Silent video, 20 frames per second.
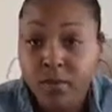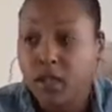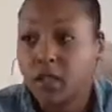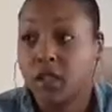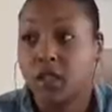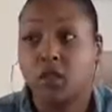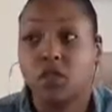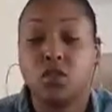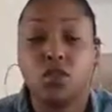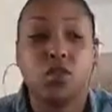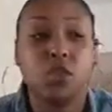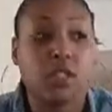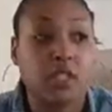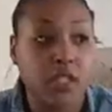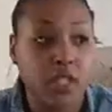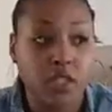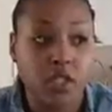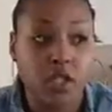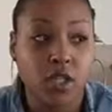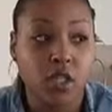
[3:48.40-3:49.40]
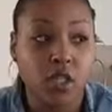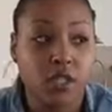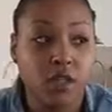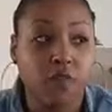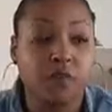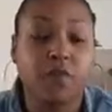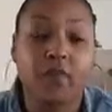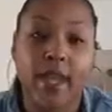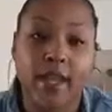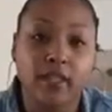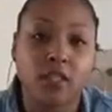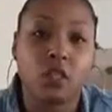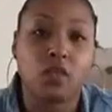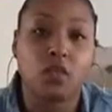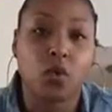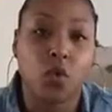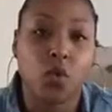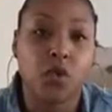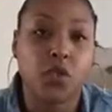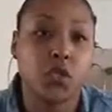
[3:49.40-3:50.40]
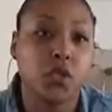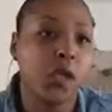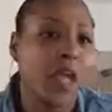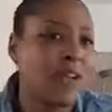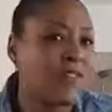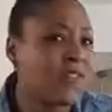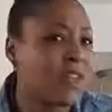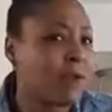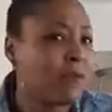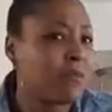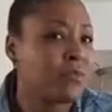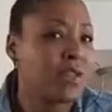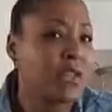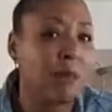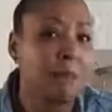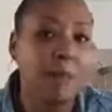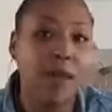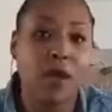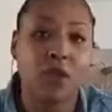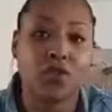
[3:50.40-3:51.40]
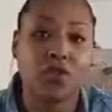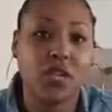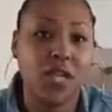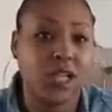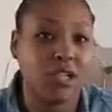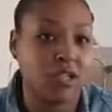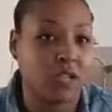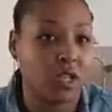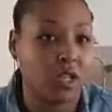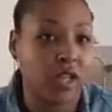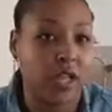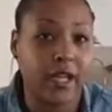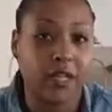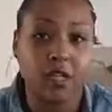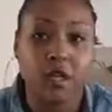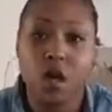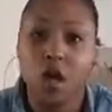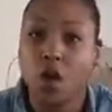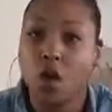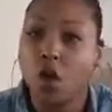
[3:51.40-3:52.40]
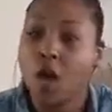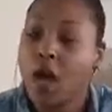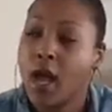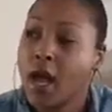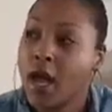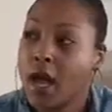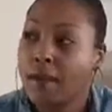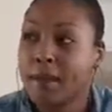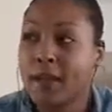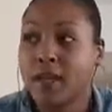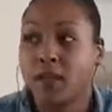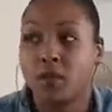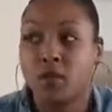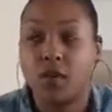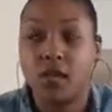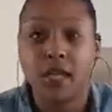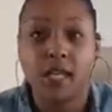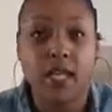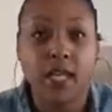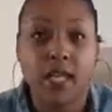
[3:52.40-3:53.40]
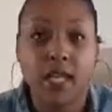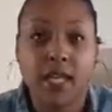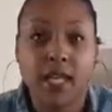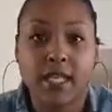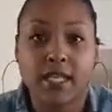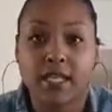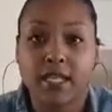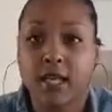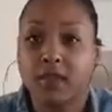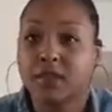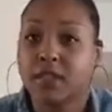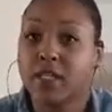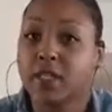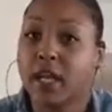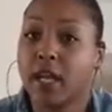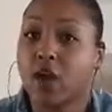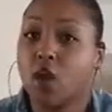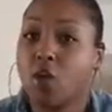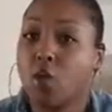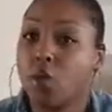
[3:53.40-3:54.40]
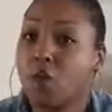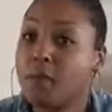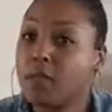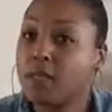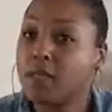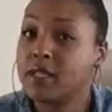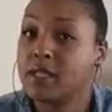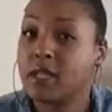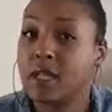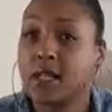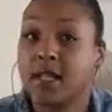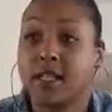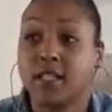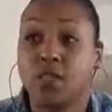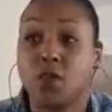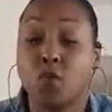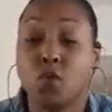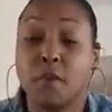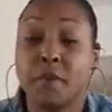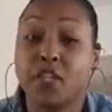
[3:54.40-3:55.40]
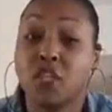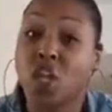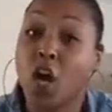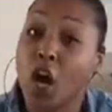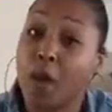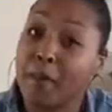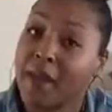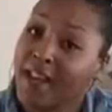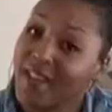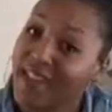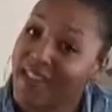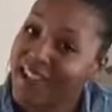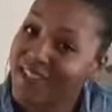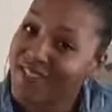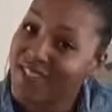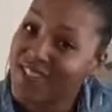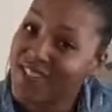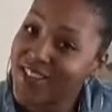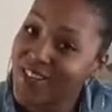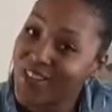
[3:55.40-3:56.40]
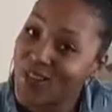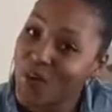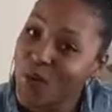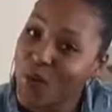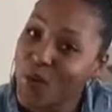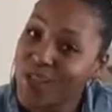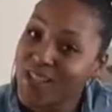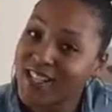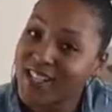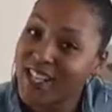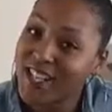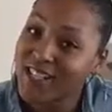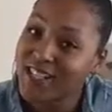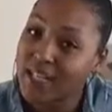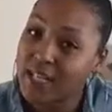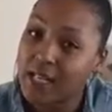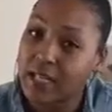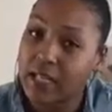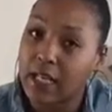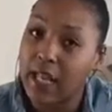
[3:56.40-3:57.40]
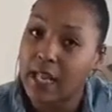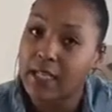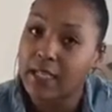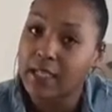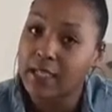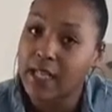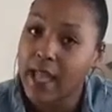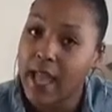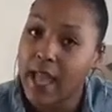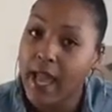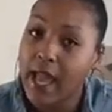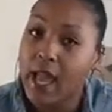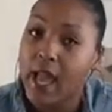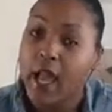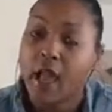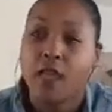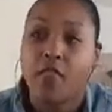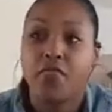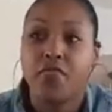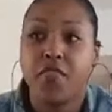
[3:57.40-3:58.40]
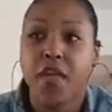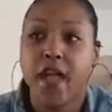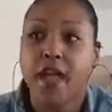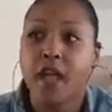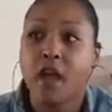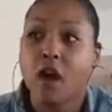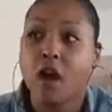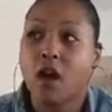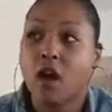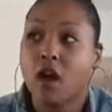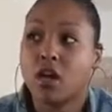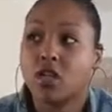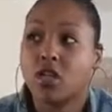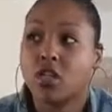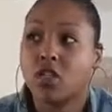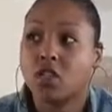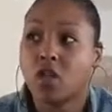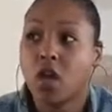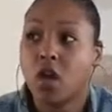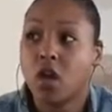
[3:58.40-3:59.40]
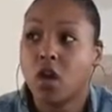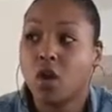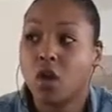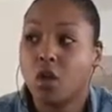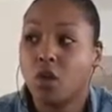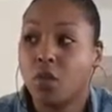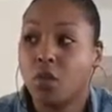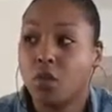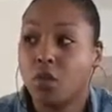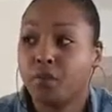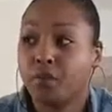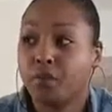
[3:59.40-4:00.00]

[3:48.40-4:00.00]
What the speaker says: they'll do the dishes. That's a Taurus. You have some male signs that are like, no, I'm not doing any of that stuff. That's like a woman's thing. That's the woman's job. And even though Taurus does think like that, they are so